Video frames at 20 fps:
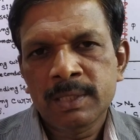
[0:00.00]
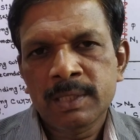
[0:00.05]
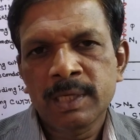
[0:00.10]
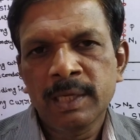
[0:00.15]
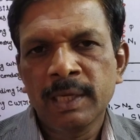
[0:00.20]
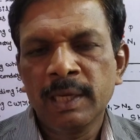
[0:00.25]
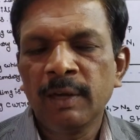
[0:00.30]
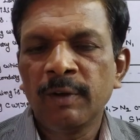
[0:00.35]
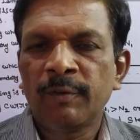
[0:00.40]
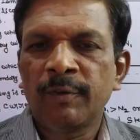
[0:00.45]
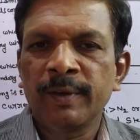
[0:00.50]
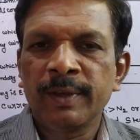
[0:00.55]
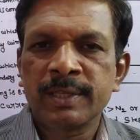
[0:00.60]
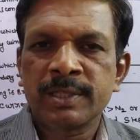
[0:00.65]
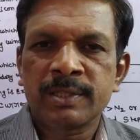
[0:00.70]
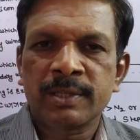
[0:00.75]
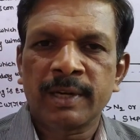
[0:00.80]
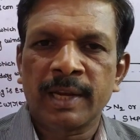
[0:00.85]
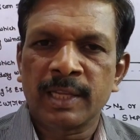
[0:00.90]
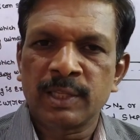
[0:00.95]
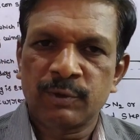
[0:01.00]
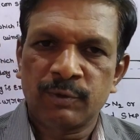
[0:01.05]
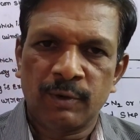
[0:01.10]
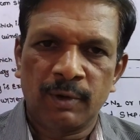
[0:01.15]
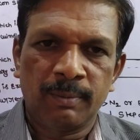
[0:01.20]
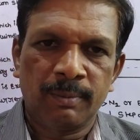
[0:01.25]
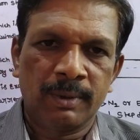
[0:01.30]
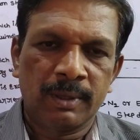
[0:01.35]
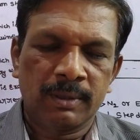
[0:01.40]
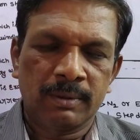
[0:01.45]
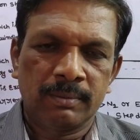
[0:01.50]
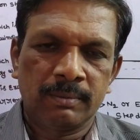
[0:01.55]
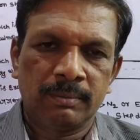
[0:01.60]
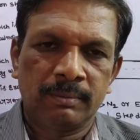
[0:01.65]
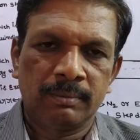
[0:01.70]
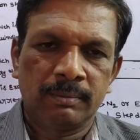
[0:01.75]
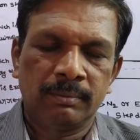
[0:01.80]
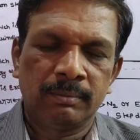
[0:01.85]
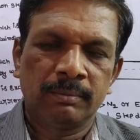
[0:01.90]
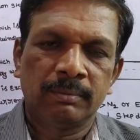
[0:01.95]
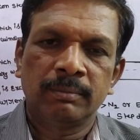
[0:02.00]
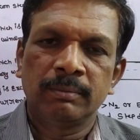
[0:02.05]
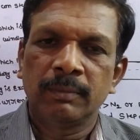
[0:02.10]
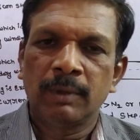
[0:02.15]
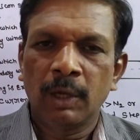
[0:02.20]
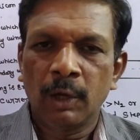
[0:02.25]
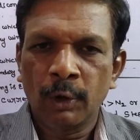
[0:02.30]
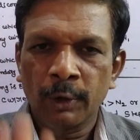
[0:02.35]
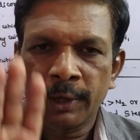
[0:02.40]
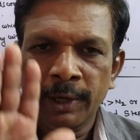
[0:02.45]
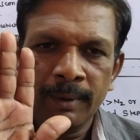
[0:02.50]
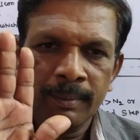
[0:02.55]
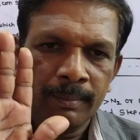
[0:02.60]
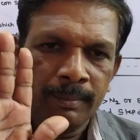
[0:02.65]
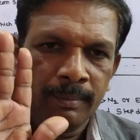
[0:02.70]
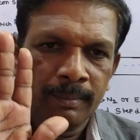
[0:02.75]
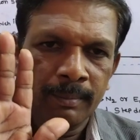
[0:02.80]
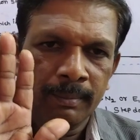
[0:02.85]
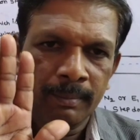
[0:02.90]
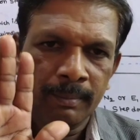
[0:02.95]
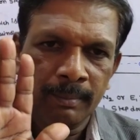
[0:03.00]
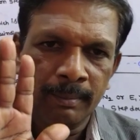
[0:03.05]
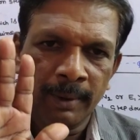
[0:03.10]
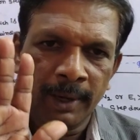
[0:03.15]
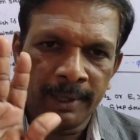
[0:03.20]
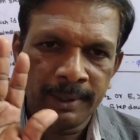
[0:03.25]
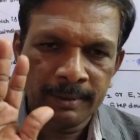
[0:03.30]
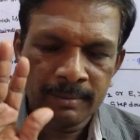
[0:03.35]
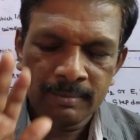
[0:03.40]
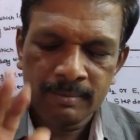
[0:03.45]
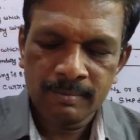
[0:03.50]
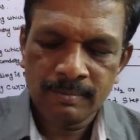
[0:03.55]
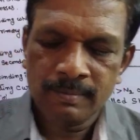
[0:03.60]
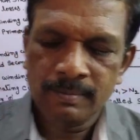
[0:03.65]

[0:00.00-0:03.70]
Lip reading: single phase transformer. Okay? Bye.